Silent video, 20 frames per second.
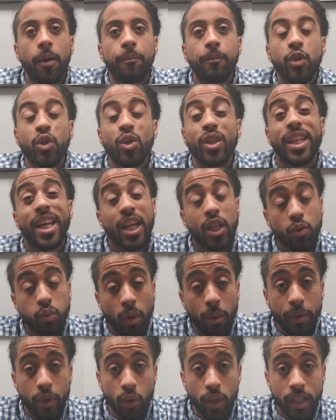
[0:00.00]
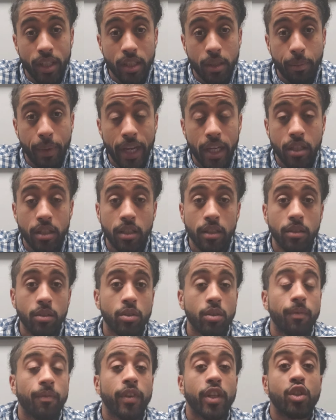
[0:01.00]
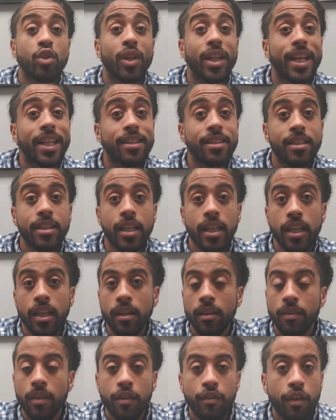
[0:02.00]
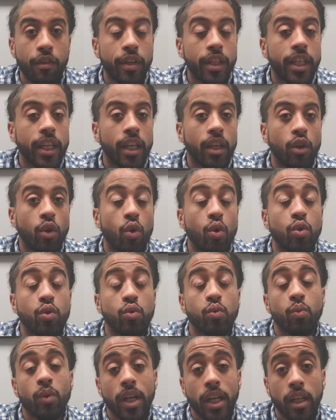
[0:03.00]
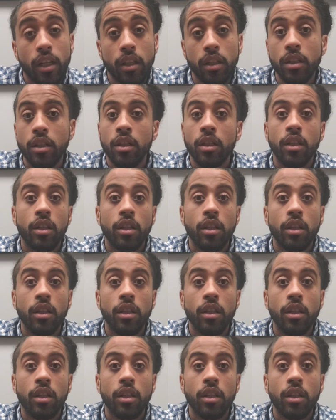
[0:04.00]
So that's why we do the inspections. So let's say if everything goes well,